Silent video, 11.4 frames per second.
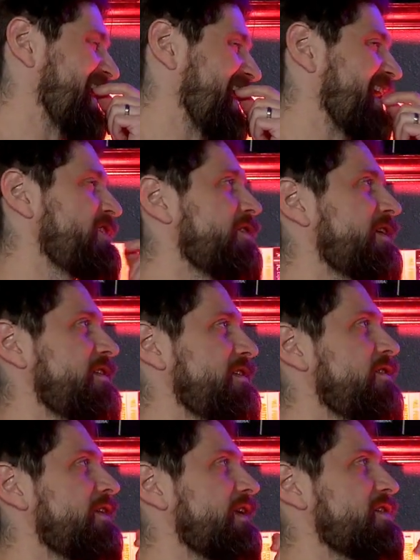And
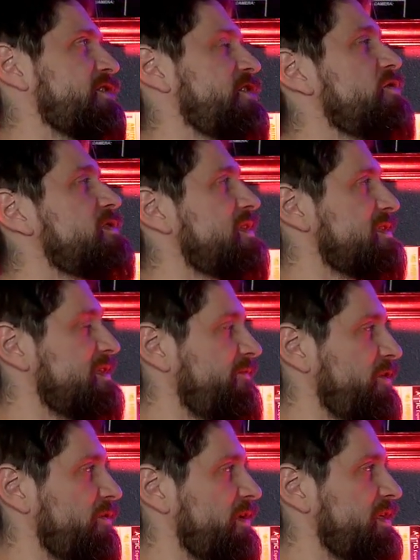you can excuse this
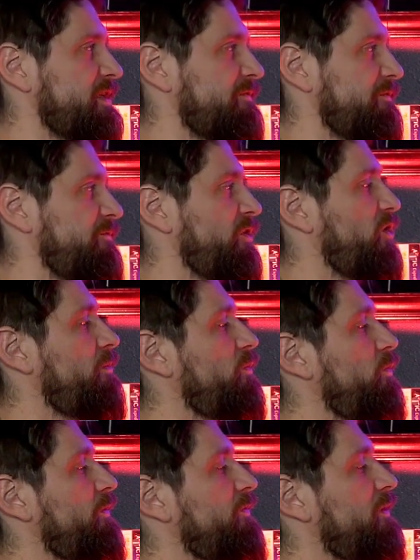if you're in a different film
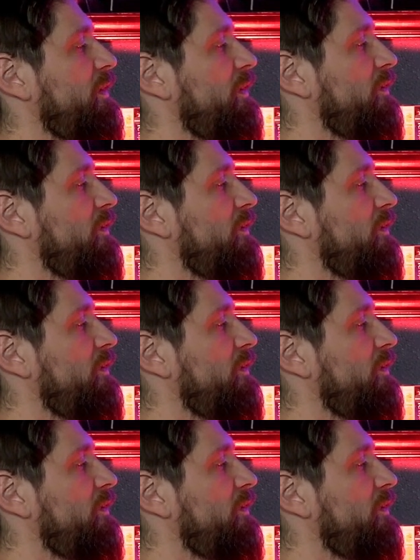with